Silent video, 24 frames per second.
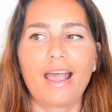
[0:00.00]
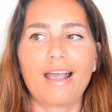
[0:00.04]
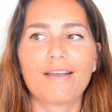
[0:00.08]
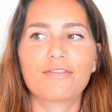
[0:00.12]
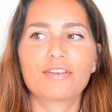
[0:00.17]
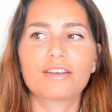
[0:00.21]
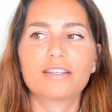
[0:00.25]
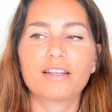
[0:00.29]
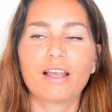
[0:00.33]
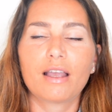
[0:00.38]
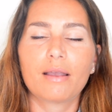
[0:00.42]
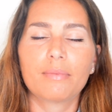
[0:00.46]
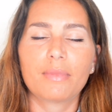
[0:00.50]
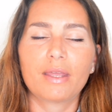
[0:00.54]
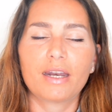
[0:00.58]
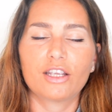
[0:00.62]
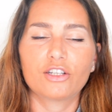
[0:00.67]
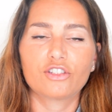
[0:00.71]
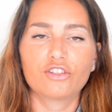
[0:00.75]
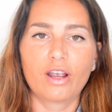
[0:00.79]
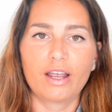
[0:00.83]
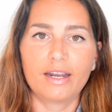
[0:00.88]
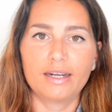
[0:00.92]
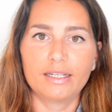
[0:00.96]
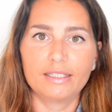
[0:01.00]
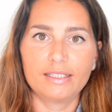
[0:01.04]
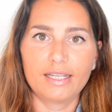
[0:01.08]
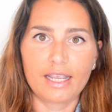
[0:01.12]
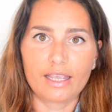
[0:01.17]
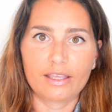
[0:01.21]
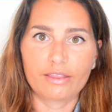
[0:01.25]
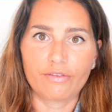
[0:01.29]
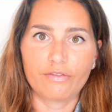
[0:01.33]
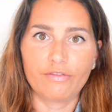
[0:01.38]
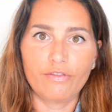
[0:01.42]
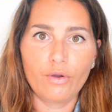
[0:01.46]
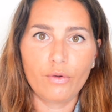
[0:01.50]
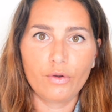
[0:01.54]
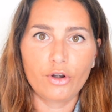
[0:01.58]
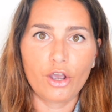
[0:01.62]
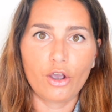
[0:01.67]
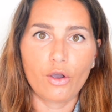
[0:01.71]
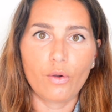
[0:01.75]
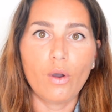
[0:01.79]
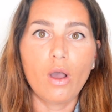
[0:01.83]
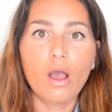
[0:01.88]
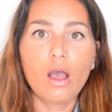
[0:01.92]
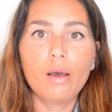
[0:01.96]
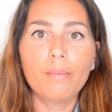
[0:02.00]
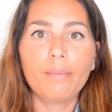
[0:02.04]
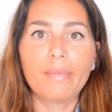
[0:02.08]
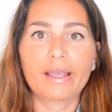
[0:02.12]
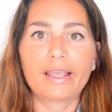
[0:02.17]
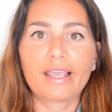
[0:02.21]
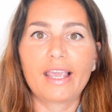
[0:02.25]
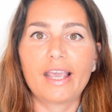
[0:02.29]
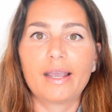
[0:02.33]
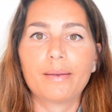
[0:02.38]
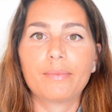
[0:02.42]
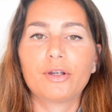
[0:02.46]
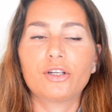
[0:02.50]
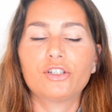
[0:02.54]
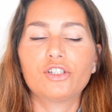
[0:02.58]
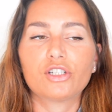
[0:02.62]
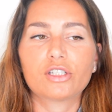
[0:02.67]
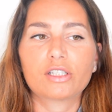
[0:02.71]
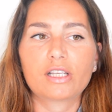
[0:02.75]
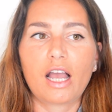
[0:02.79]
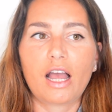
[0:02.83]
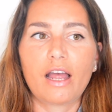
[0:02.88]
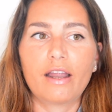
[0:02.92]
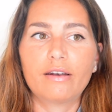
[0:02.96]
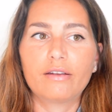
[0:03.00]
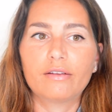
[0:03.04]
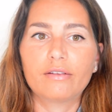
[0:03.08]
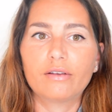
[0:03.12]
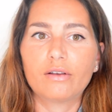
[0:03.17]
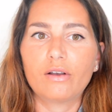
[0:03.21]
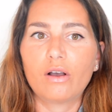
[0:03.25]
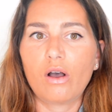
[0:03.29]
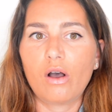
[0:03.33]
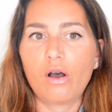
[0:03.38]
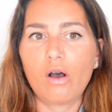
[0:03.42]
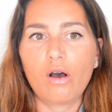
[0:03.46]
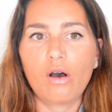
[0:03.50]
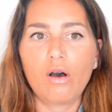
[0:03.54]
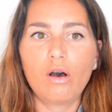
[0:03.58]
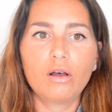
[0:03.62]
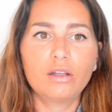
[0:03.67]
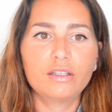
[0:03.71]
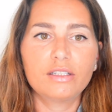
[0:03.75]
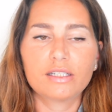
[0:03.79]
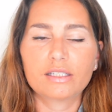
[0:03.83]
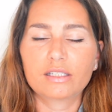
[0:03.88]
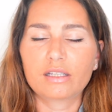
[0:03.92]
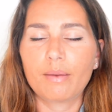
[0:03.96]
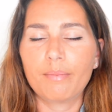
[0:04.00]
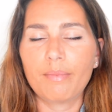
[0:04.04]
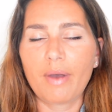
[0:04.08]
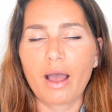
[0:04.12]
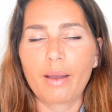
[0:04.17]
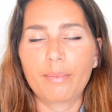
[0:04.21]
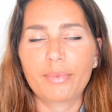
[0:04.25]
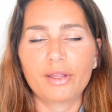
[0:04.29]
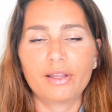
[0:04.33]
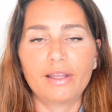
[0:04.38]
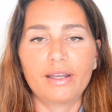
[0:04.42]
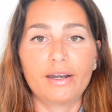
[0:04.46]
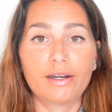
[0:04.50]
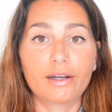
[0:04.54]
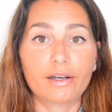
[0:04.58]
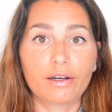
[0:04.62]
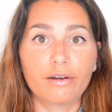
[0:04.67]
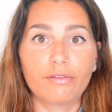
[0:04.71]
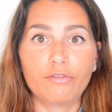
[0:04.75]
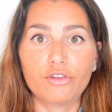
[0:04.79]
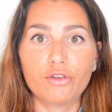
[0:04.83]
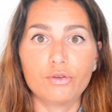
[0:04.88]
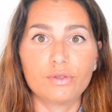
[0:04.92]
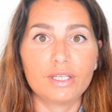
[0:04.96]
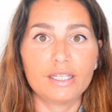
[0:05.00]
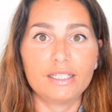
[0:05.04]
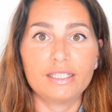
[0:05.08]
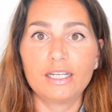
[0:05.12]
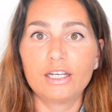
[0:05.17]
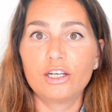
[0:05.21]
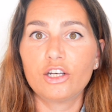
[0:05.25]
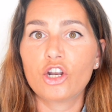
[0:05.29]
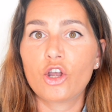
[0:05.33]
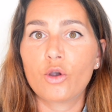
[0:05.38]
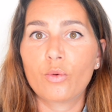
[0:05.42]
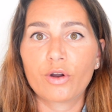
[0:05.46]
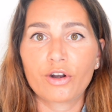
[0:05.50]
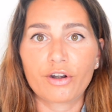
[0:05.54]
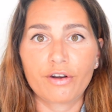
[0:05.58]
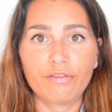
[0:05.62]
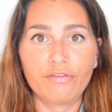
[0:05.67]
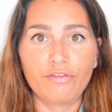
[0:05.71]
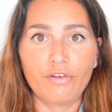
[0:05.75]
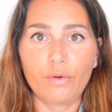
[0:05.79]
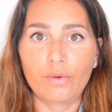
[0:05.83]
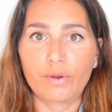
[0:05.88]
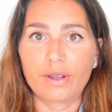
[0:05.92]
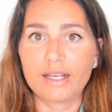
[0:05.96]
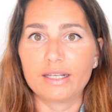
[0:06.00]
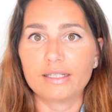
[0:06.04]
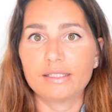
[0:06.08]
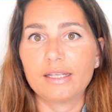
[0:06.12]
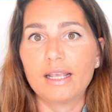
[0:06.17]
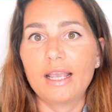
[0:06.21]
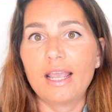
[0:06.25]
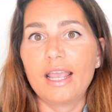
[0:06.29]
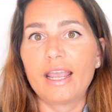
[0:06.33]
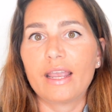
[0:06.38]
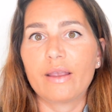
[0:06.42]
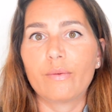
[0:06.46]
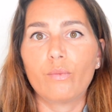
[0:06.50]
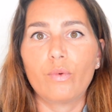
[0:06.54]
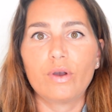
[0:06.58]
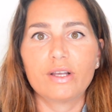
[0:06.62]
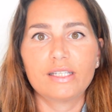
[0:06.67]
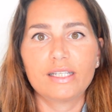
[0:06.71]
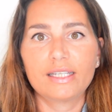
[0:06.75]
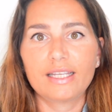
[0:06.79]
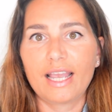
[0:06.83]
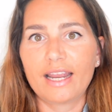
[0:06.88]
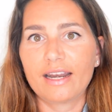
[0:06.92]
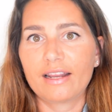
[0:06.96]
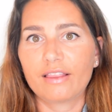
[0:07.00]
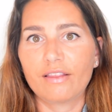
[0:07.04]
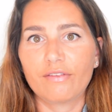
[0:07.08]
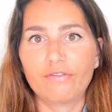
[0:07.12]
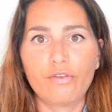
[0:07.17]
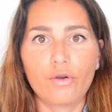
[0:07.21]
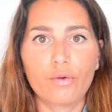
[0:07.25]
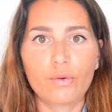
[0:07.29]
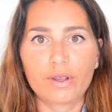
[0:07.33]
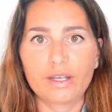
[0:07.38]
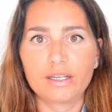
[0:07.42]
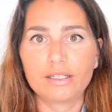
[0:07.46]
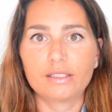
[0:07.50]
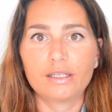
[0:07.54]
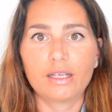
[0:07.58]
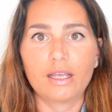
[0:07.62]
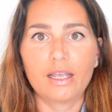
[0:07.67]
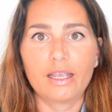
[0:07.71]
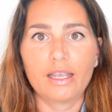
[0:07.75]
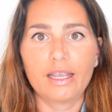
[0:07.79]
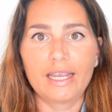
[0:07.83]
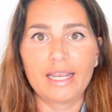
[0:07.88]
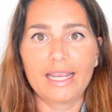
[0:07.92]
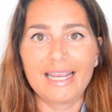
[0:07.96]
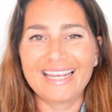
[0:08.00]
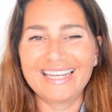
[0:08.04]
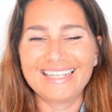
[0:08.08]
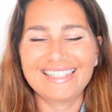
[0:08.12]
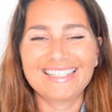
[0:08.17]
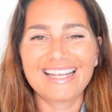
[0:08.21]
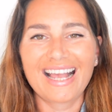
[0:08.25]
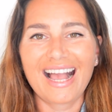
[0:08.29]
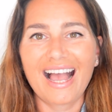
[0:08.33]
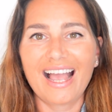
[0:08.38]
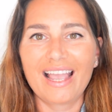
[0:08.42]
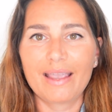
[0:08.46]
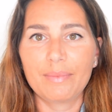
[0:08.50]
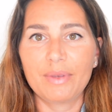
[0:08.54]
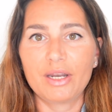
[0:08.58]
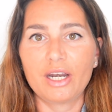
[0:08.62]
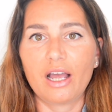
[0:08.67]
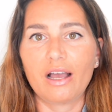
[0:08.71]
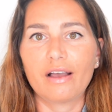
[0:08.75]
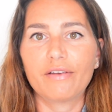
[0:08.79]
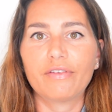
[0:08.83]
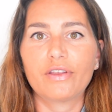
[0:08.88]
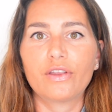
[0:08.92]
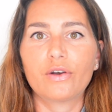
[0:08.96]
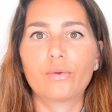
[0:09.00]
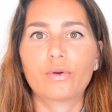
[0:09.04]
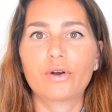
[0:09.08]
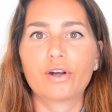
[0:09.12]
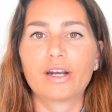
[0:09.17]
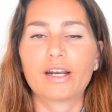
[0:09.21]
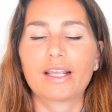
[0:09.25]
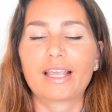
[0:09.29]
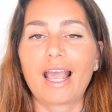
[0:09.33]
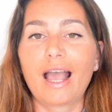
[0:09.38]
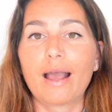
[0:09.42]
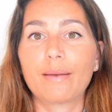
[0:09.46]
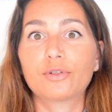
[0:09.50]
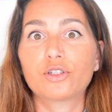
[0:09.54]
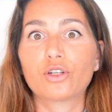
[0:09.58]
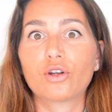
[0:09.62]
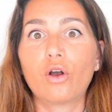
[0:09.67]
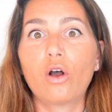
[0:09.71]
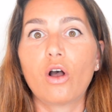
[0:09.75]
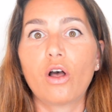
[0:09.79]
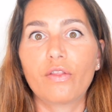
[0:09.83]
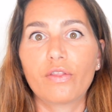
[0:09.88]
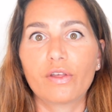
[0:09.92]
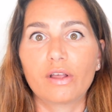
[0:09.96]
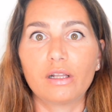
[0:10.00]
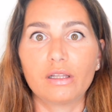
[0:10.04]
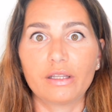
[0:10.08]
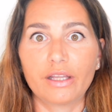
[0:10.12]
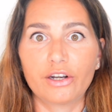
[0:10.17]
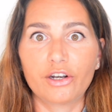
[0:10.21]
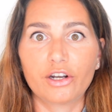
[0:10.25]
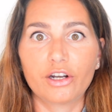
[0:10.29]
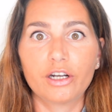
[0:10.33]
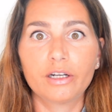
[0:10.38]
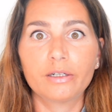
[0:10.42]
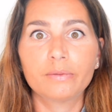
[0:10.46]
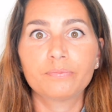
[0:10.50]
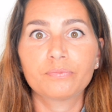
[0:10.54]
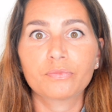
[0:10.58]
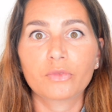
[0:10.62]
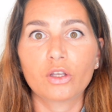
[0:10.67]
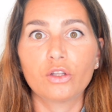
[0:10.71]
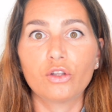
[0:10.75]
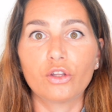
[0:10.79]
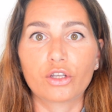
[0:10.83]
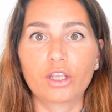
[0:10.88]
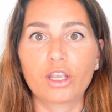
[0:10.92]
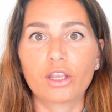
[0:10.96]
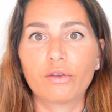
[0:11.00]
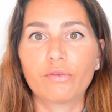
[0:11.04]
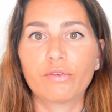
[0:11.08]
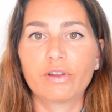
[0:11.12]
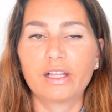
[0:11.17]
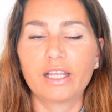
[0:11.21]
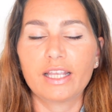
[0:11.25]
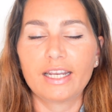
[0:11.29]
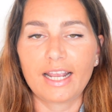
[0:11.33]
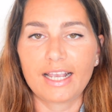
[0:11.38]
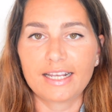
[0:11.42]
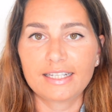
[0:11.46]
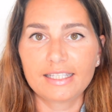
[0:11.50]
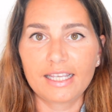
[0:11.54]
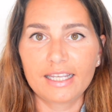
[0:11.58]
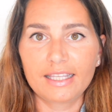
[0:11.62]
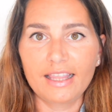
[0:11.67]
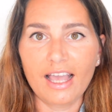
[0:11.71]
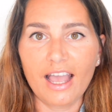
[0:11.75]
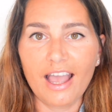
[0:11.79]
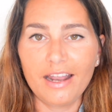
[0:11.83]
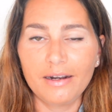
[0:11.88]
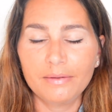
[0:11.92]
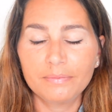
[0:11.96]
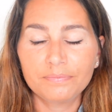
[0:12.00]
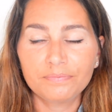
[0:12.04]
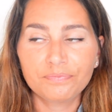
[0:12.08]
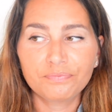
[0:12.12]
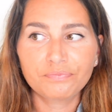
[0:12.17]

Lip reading: every time that I tried to take the photo, my camera just got all discombobulated and confused. It didn't know where to focus. It wasn't getting the focus in time enough in order to capture all the glitter looking really nice like that.